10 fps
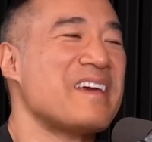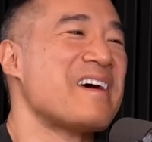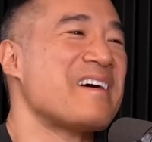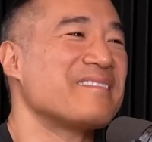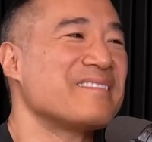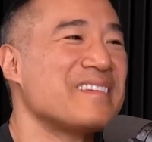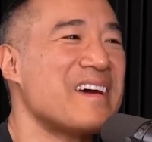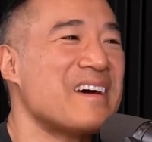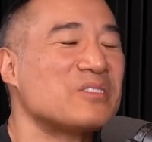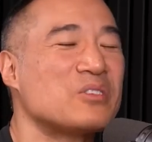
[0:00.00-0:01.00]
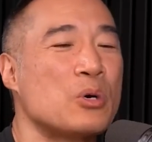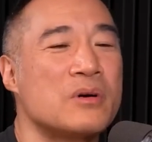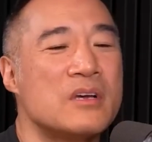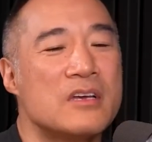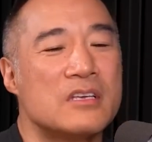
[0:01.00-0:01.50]
Yeah, yeah.
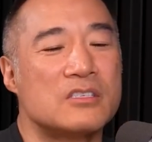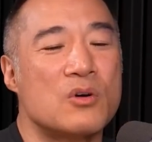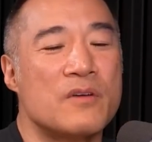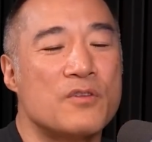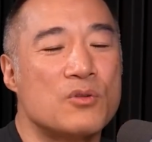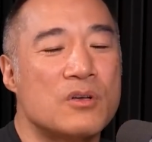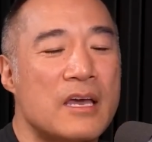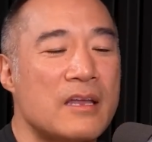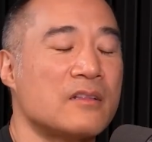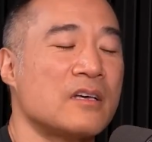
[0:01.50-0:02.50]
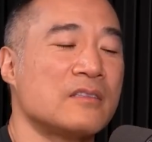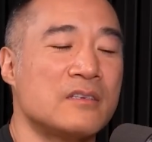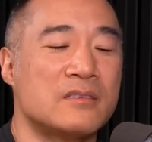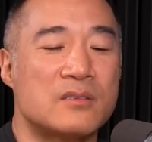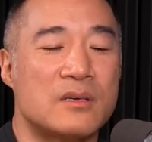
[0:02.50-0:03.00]
So, so if you look at it like
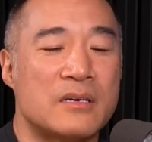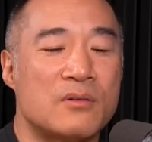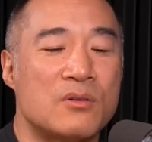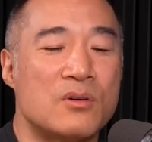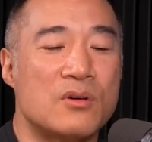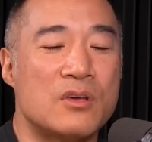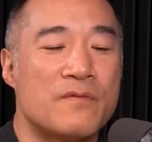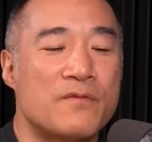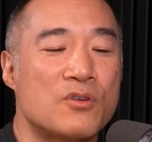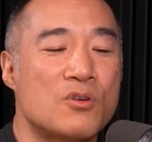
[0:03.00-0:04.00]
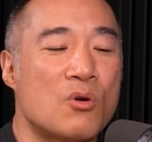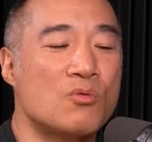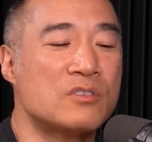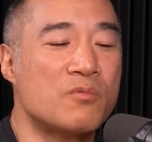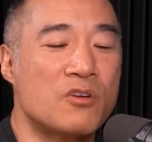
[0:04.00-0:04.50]
this, like if your
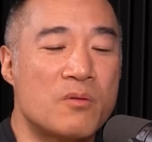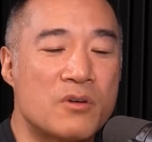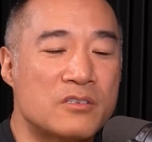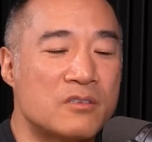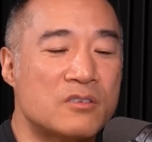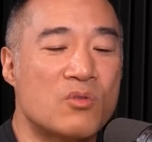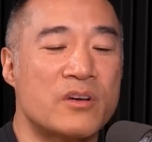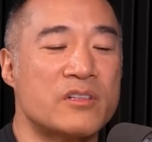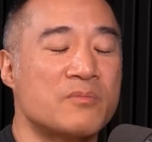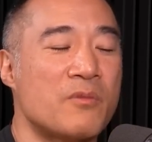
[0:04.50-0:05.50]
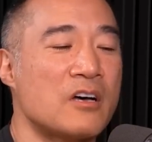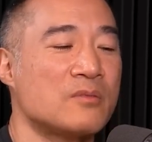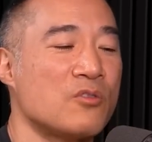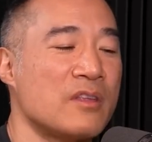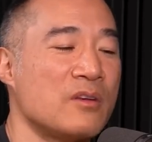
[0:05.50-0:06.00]
goal was to put on muscle as quickly as
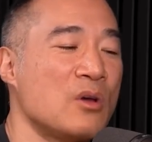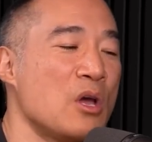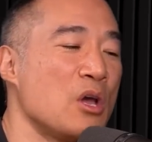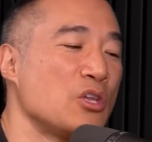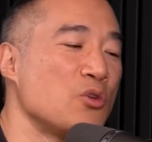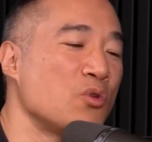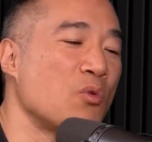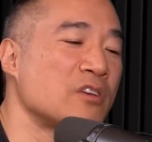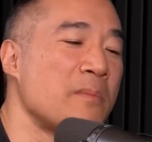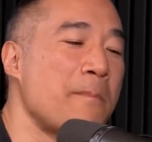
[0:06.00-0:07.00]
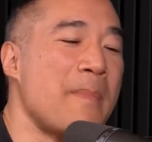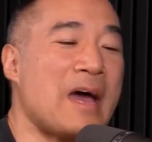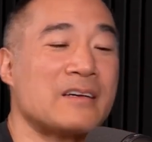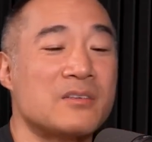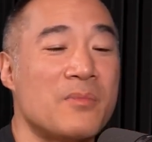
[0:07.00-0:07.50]
possible, then you would want to
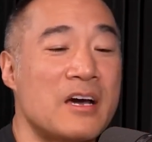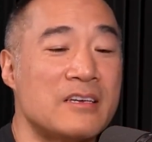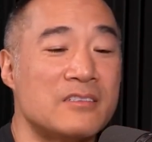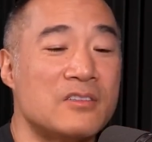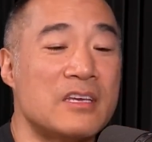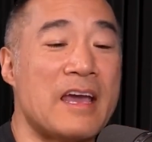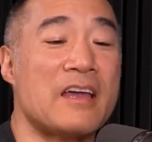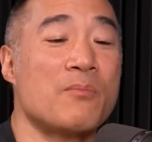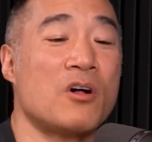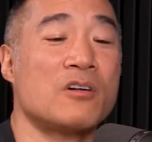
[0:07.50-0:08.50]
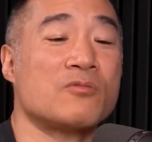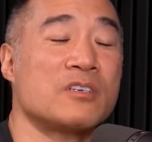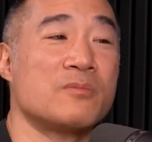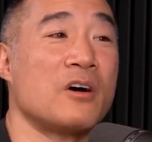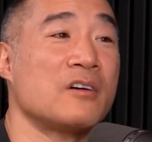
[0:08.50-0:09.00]
maximize the anabolic
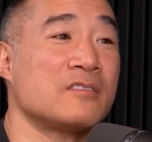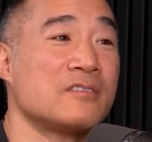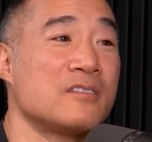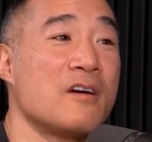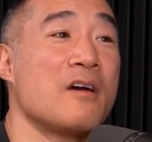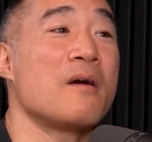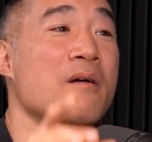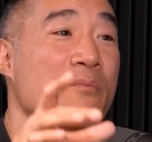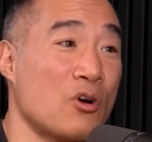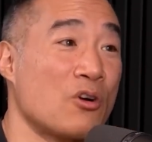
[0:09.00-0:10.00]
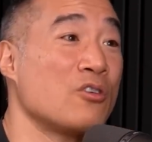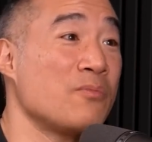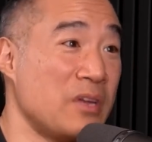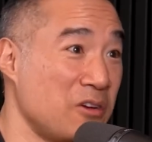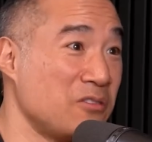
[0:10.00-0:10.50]
response
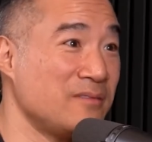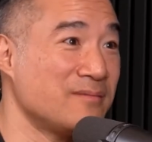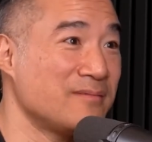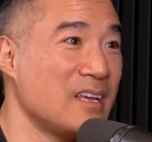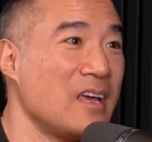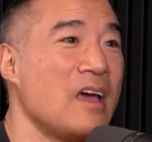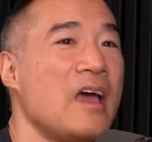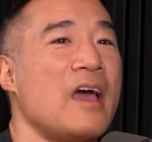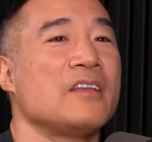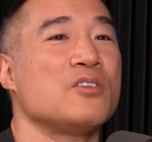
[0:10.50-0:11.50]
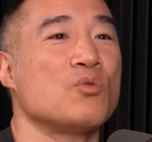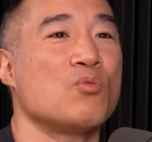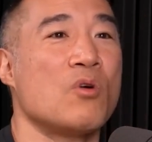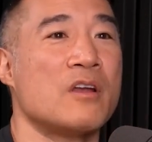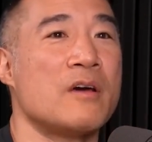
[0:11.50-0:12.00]
per meal, mm-hmm. and you
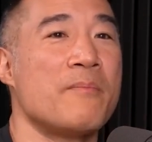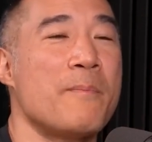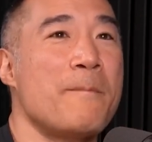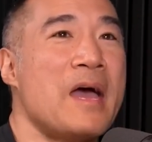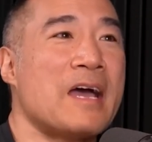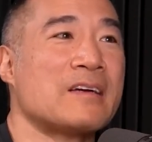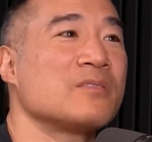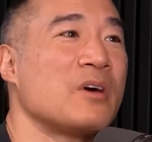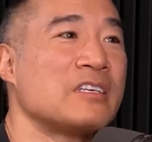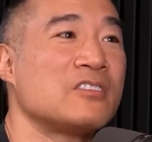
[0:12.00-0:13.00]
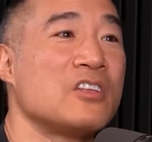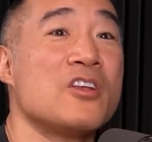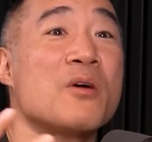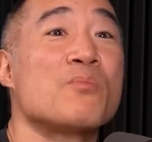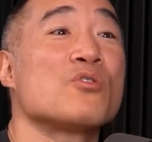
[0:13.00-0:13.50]
would want to maximize the
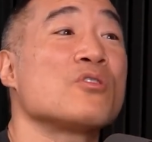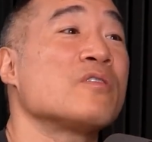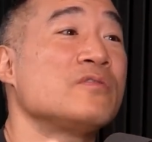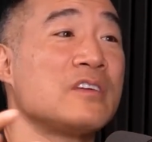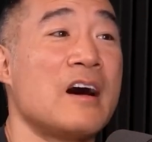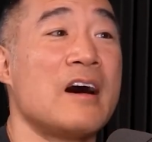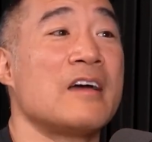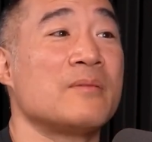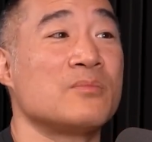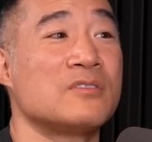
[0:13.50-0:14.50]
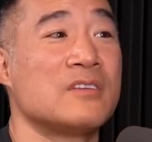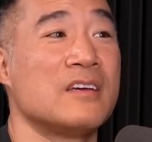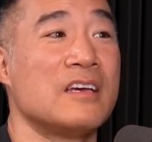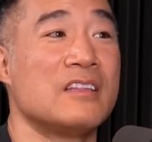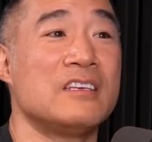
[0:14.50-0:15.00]
number of times
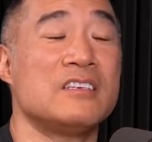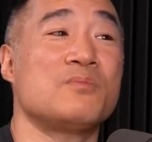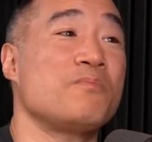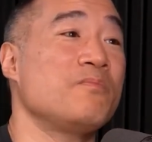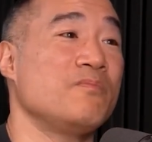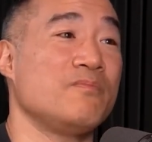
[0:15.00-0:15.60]
these